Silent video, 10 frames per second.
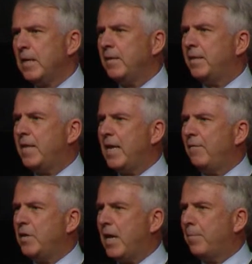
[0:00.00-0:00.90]
that they
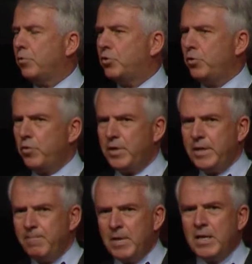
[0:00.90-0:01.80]
have the
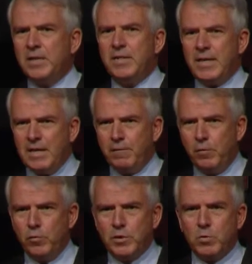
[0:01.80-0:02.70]
opportunity to
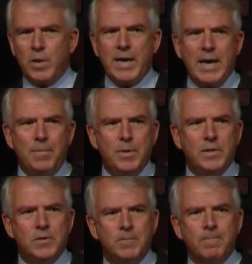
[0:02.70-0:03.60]
influence what
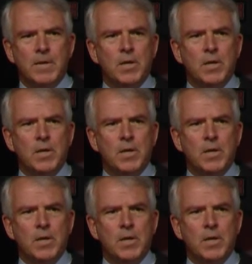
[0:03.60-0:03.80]
happens,